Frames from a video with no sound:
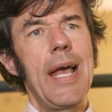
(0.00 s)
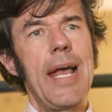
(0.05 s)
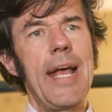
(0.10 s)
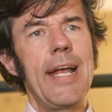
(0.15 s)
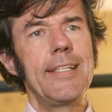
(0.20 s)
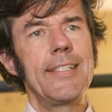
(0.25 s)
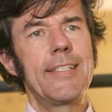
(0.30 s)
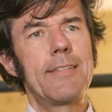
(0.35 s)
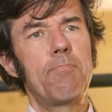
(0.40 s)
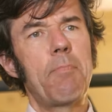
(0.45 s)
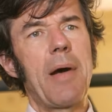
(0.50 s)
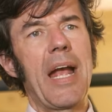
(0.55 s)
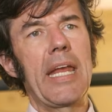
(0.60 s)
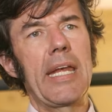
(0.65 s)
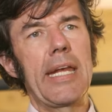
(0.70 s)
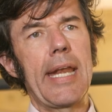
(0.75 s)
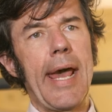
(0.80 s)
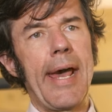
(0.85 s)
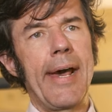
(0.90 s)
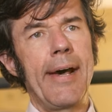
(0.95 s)
And by
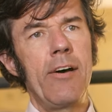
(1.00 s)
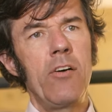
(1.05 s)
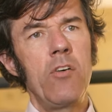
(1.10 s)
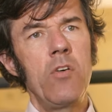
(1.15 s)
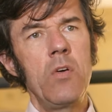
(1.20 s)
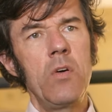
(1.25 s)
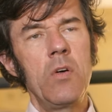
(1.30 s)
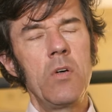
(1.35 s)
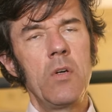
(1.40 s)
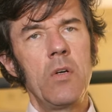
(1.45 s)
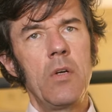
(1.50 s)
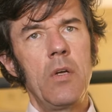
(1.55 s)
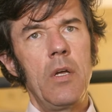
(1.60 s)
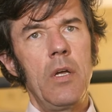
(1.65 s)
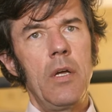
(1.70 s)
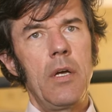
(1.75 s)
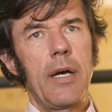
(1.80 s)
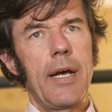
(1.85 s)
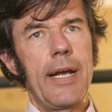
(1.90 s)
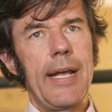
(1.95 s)
now,
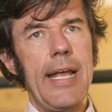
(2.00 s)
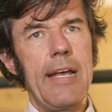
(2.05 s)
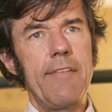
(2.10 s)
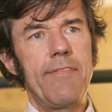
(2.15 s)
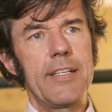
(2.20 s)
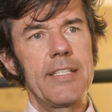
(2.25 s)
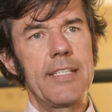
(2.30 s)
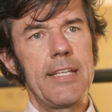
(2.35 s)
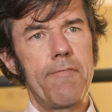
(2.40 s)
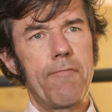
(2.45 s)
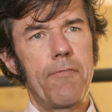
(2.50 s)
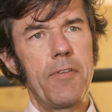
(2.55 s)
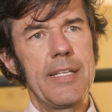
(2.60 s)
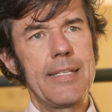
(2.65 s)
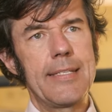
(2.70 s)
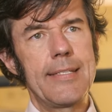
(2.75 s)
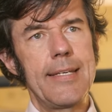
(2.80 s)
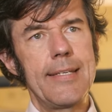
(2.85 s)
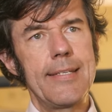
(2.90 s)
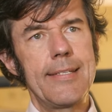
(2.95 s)
I have a
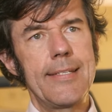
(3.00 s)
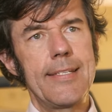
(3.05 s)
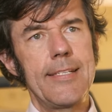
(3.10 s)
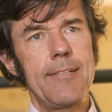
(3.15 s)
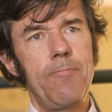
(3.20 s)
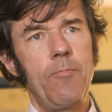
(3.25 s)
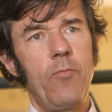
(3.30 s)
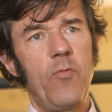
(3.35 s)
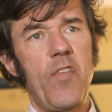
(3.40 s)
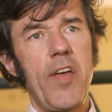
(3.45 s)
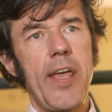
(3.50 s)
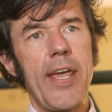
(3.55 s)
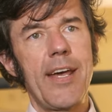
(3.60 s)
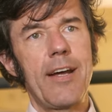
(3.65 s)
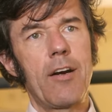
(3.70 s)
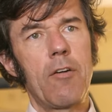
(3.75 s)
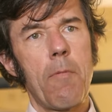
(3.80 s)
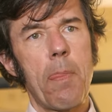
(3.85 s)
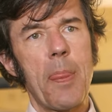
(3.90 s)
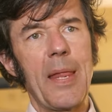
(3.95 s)
different system
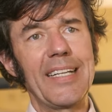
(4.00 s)
where